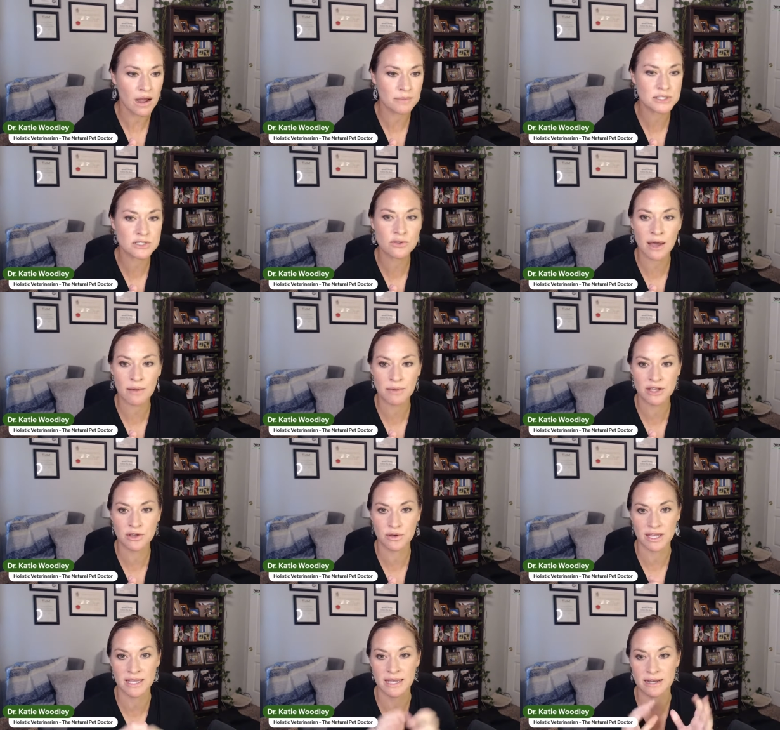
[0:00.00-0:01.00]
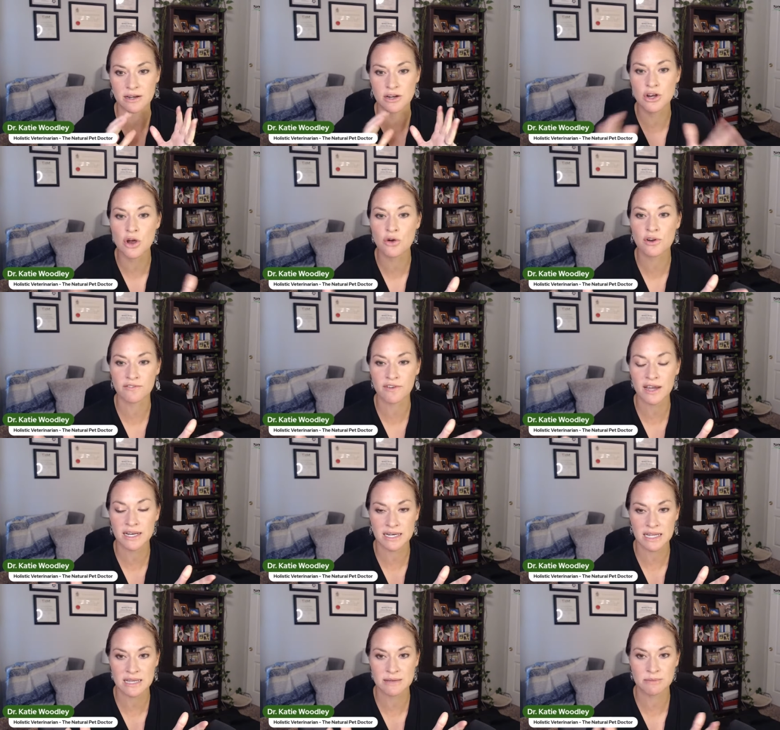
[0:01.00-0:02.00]
So that way you can get notified
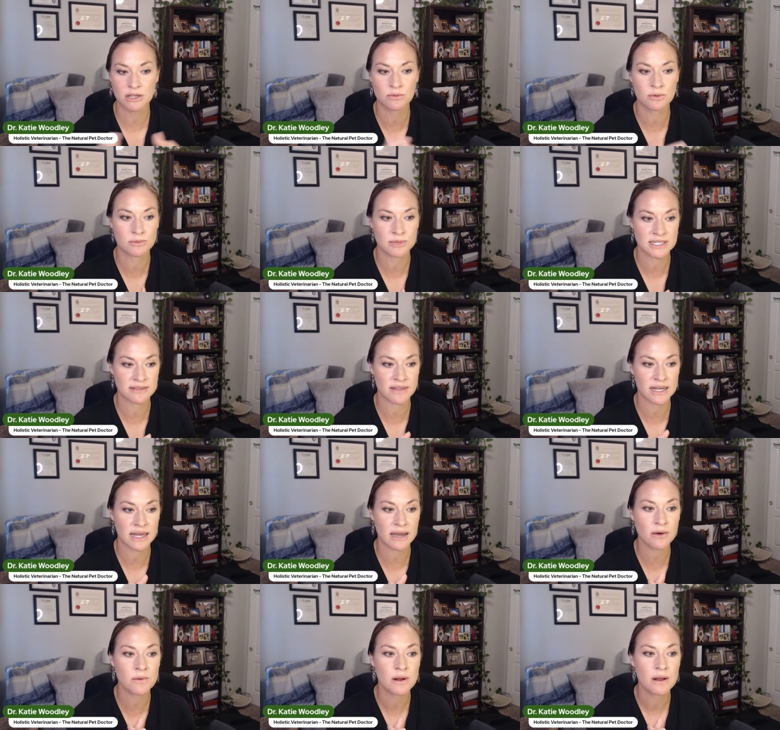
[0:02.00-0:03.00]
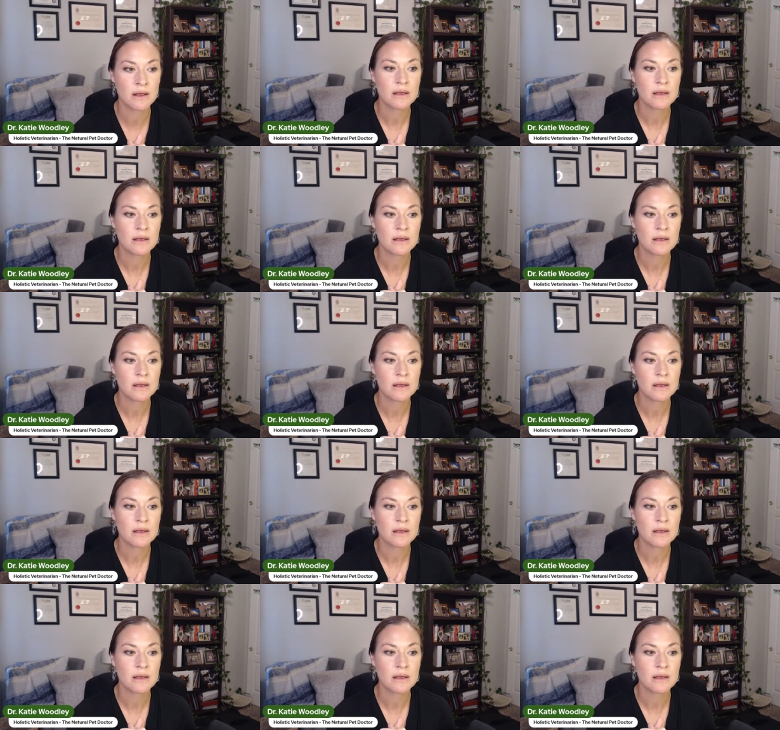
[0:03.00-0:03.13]
and emailed when we send that out.